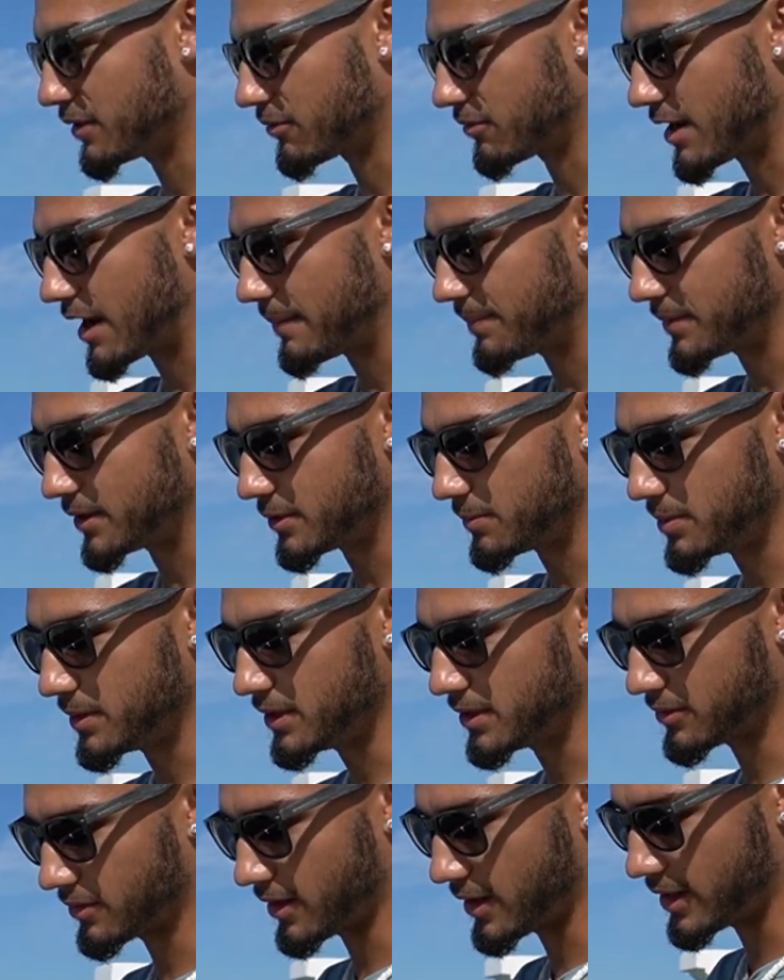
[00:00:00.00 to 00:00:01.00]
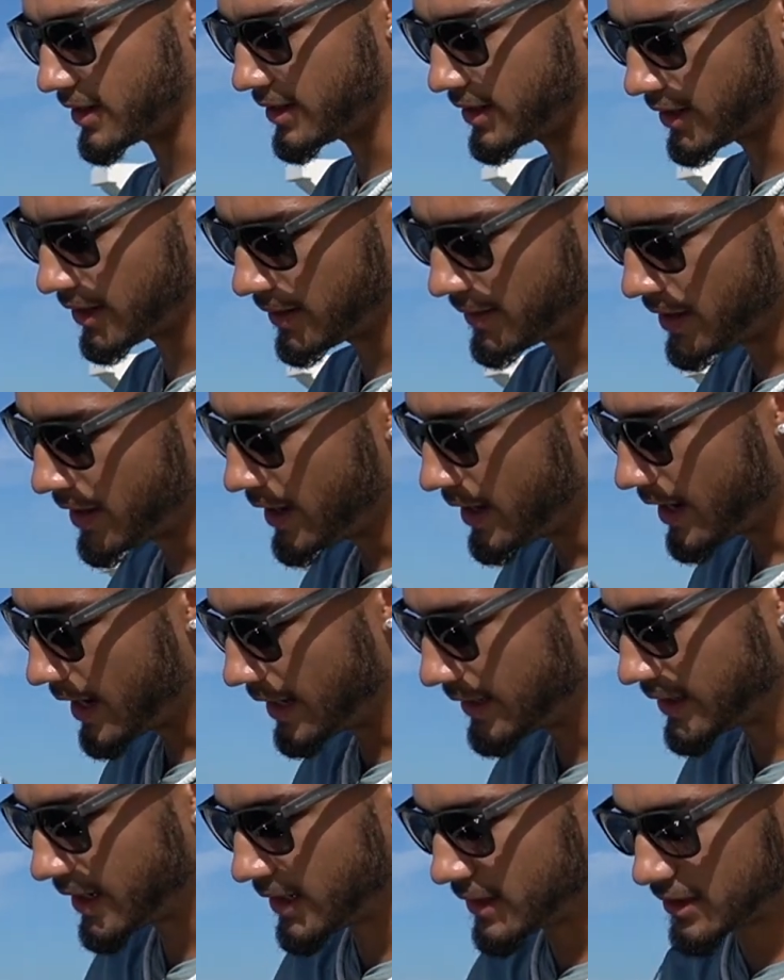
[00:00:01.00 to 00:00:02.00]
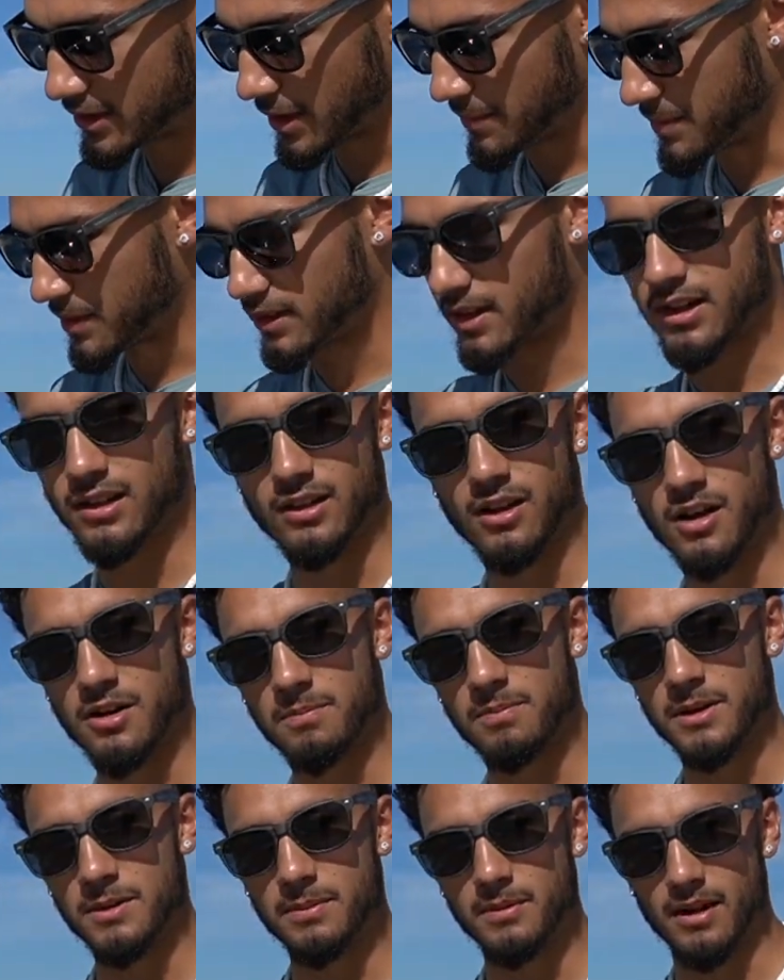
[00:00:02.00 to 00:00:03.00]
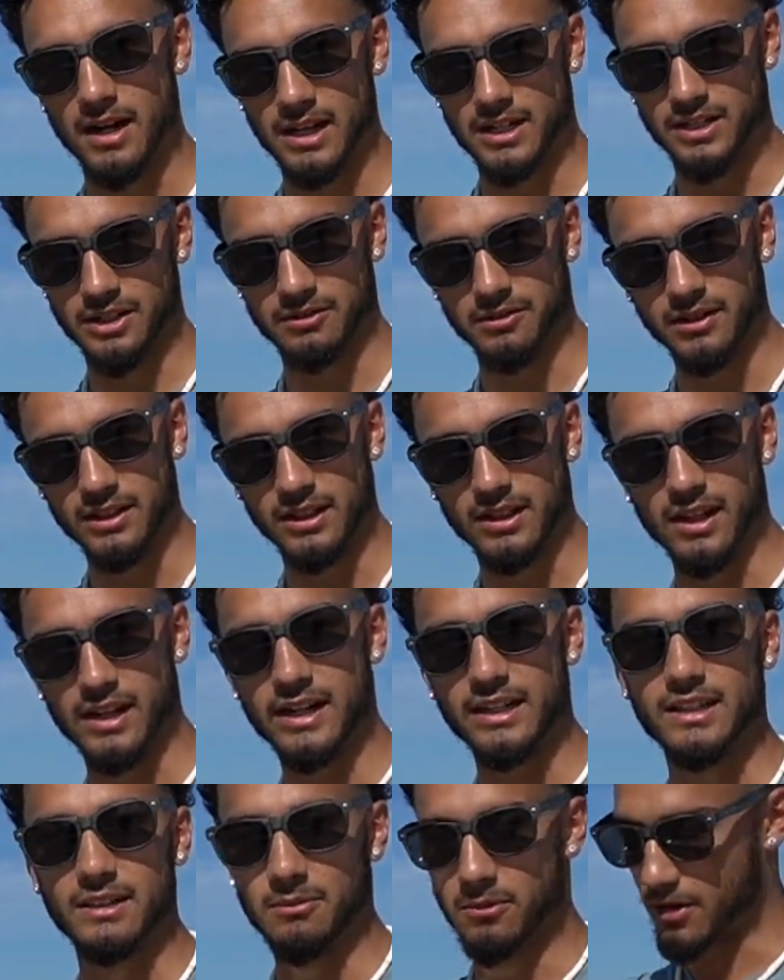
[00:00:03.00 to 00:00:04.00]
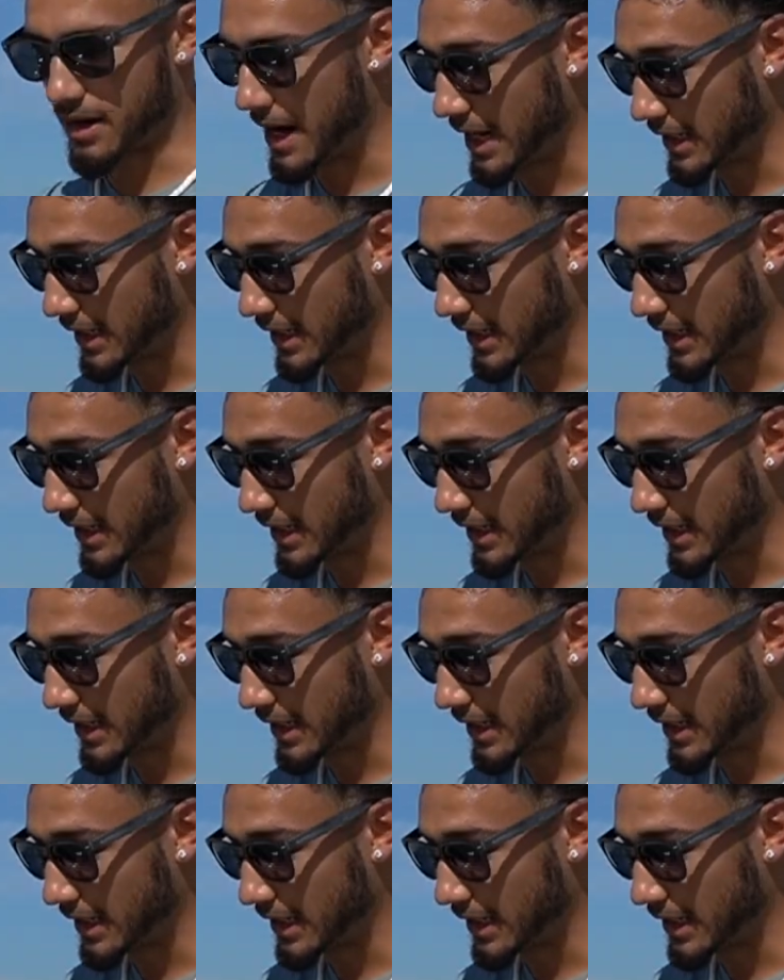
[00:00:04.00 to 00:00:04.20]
to wrap this piece right here. And then something that a lot of people actually really liked and were